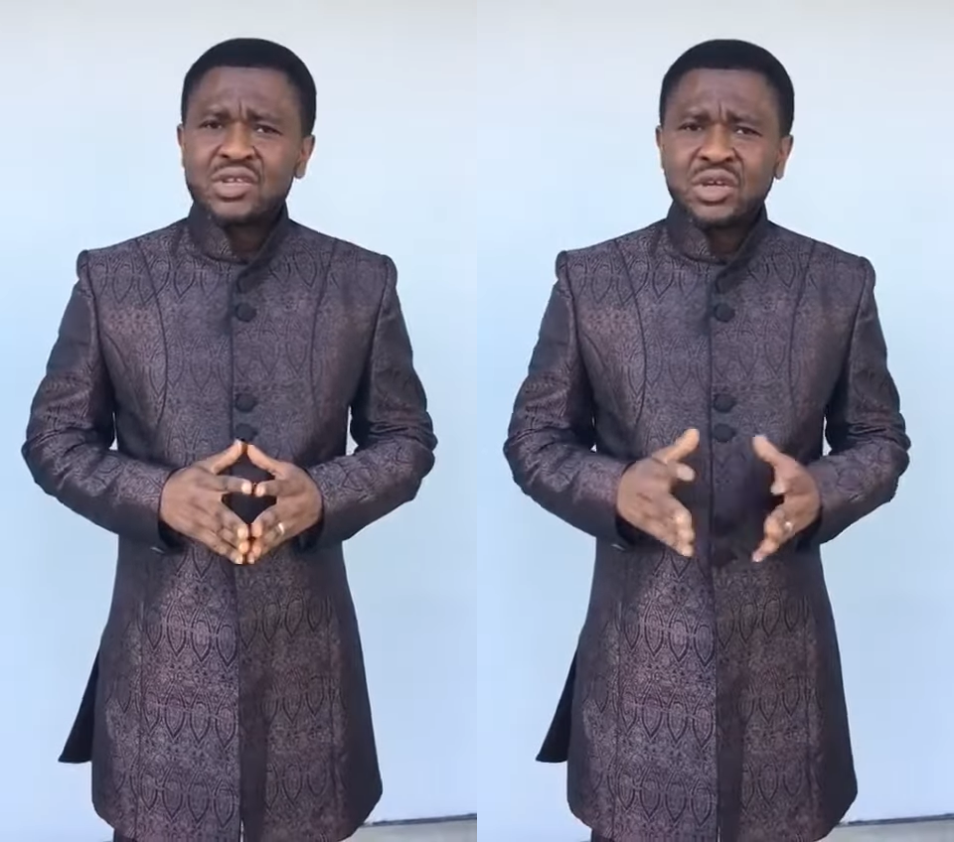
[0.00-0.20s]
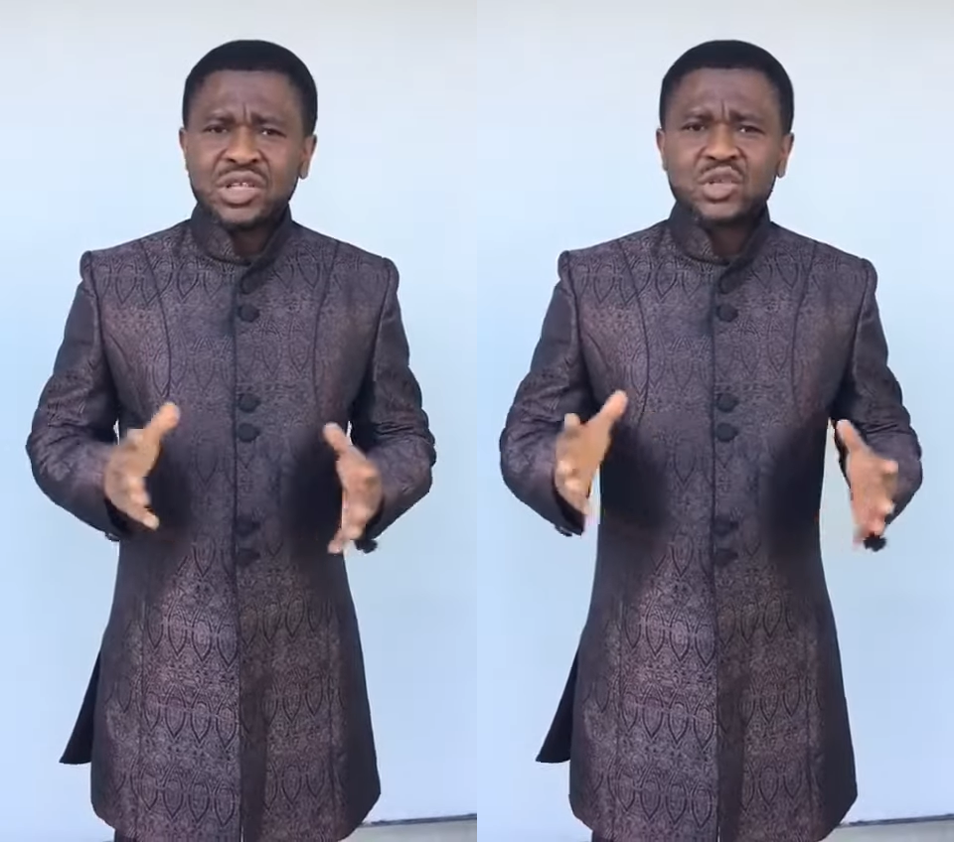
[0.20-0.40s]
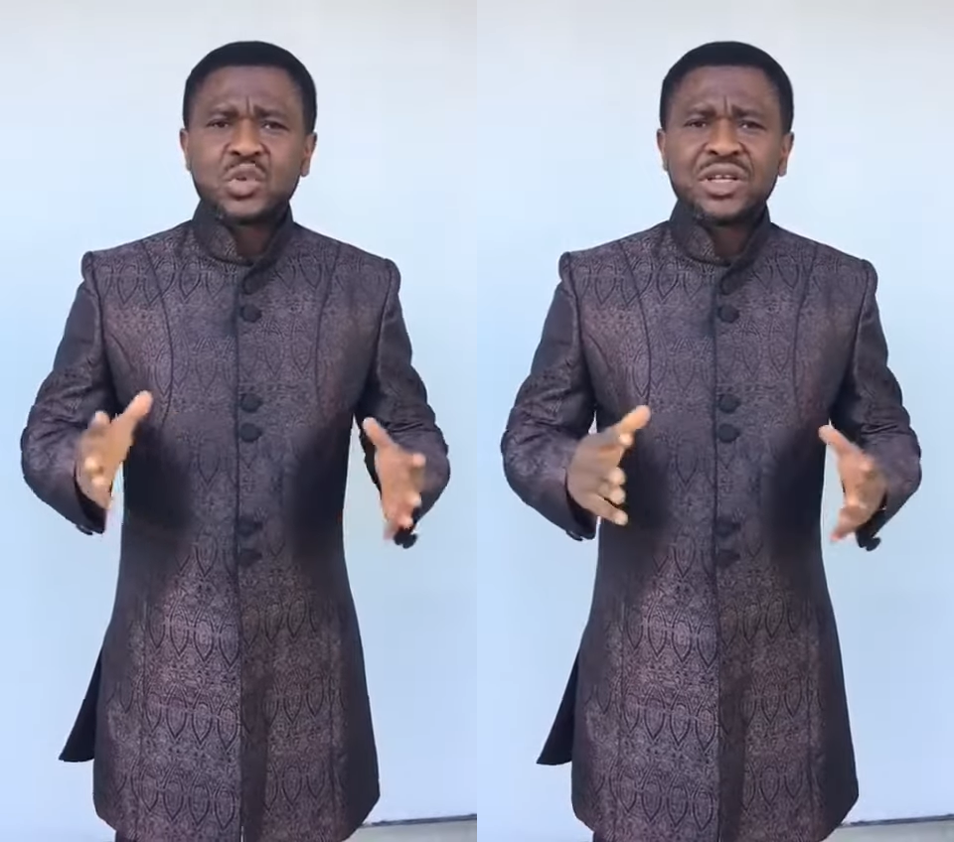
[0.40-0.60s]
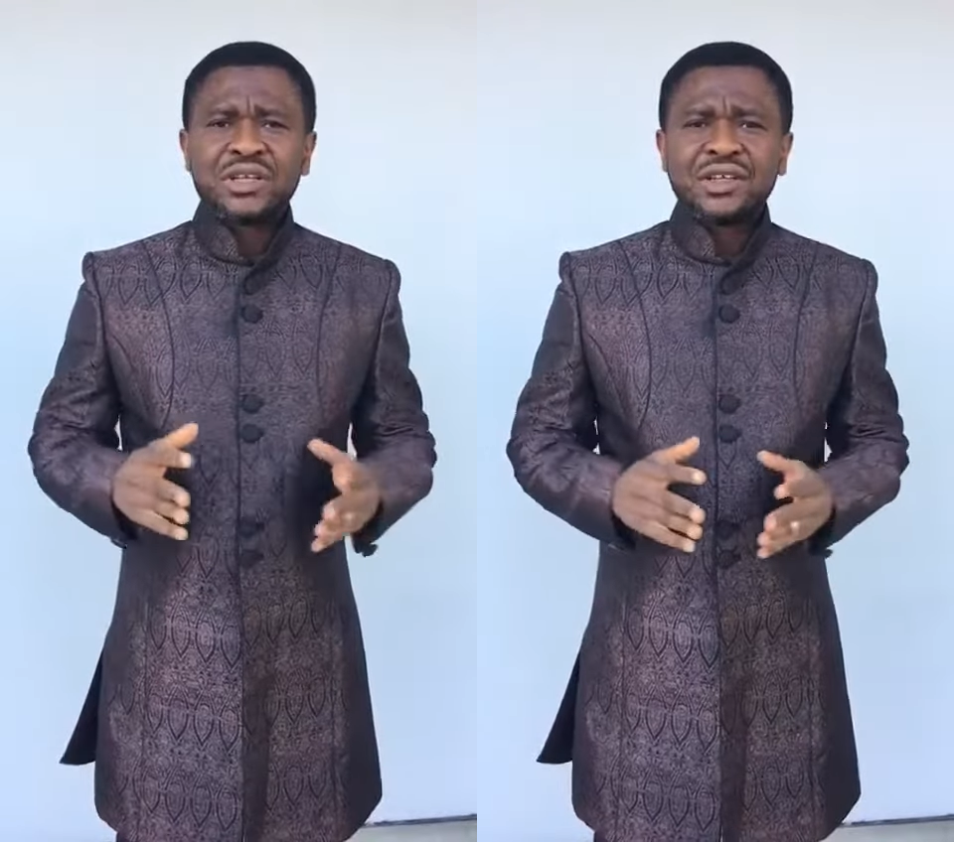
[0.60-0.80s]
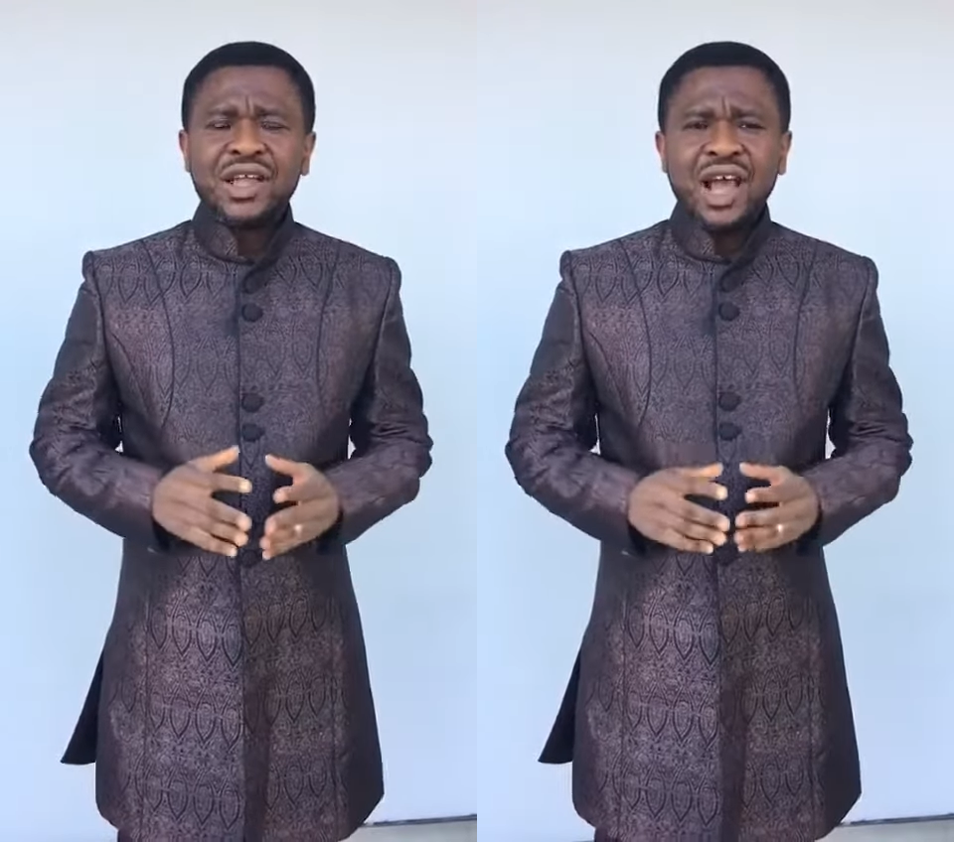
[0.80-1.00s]
So this week,
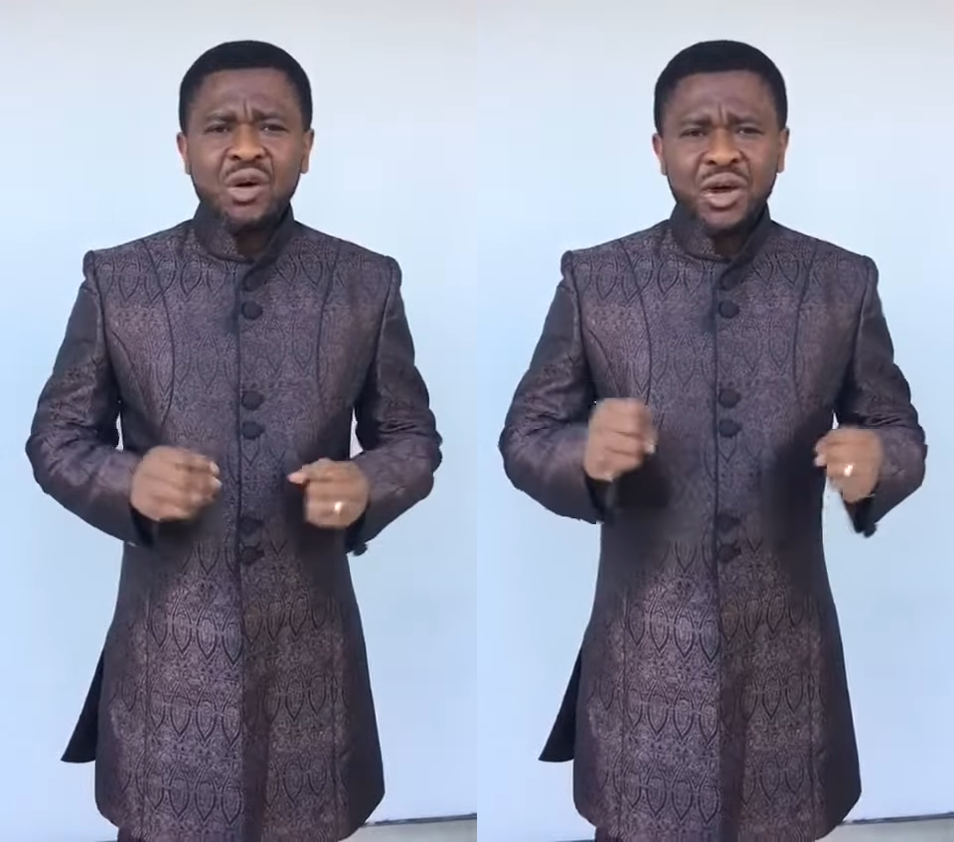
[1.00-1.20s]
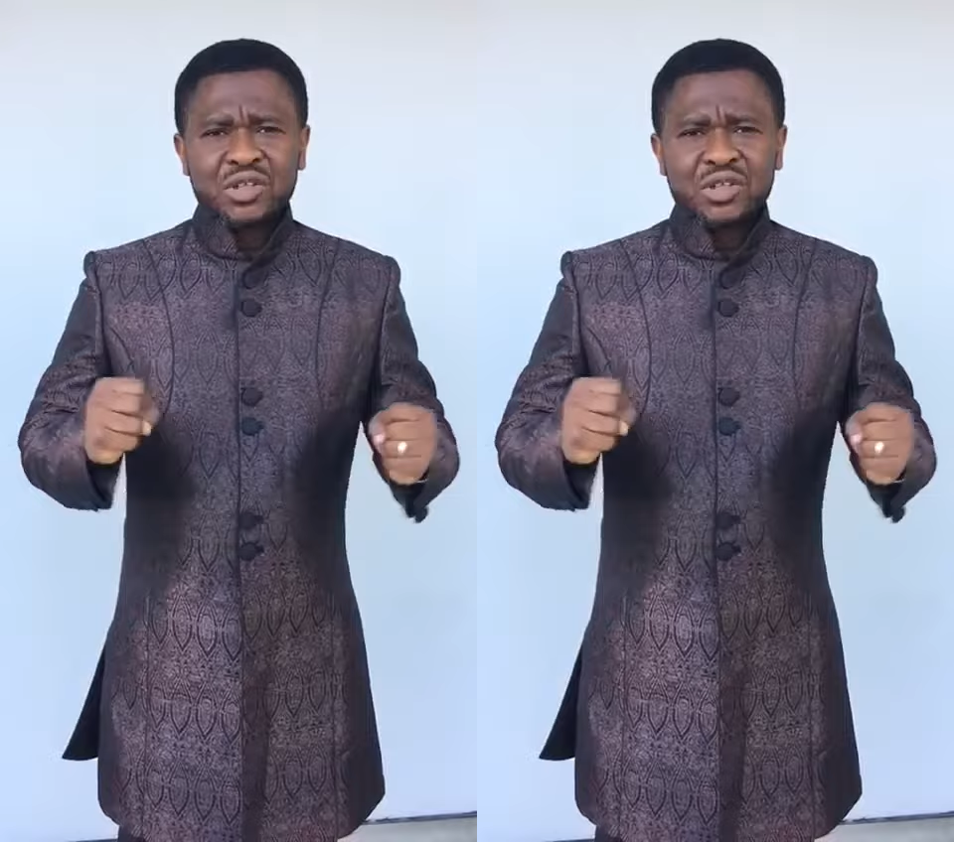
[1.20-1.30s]
I